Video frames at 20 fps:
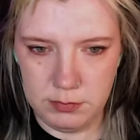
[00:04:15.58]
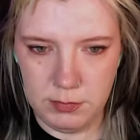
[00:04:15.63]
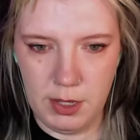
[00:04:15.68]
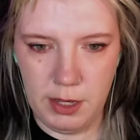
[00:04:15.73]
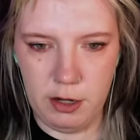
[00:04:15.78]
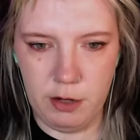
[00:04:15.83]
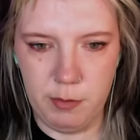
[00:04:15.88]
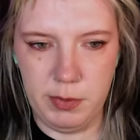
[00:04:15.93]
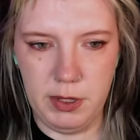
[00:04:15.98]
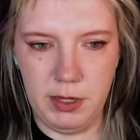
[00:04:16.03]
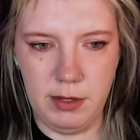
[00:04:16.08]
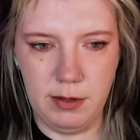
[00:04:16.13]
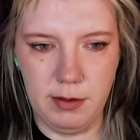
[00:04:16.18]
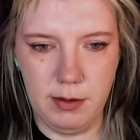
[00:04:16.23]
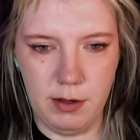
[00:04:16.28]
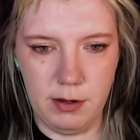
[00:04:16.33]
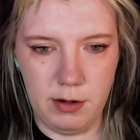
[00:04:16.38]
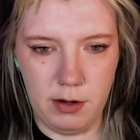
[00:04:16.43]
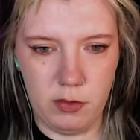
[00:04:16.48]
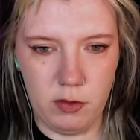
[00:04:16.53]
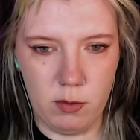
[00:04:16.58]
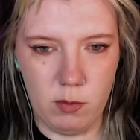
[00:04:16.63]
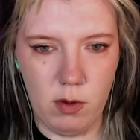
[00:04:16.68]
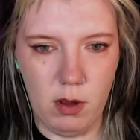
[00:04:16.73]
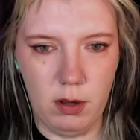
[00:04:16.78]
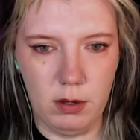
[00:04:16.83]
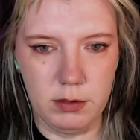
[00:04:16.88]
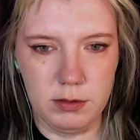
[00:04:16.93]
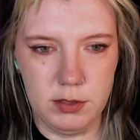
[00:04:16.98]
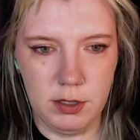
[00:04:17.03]
That'll be another
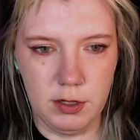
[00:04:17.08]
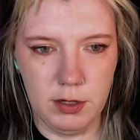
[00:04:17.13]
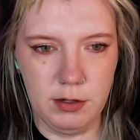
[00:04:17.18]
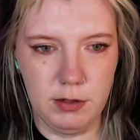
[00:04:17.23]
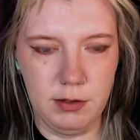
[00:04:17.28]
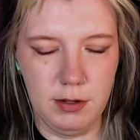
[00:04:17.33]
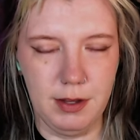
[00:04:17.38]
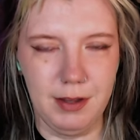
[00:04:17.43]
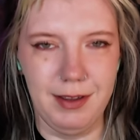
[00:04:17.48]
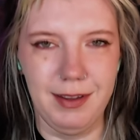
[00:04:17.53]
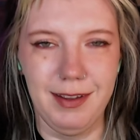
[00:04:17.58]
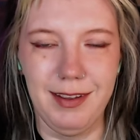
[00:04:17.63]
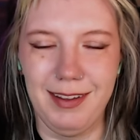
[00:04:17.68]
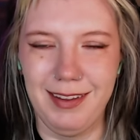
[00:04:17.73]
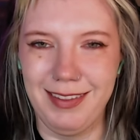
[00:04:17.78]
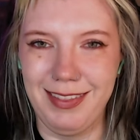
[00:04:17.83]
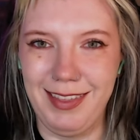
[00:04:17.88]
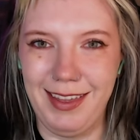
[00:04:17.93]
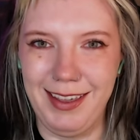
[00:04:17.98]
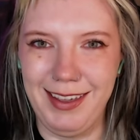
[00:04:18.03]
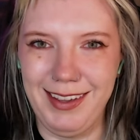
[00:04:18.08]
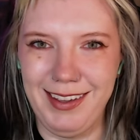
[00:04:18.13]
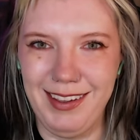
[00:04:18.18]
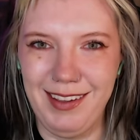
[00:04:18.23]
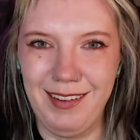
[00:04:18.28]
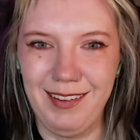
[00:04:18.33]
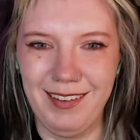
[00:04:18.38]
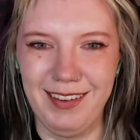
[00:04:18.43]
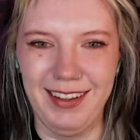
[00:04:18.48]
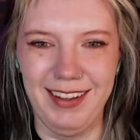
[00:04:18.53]
wrong turn. Thank
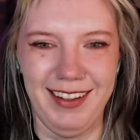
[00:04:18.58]
you.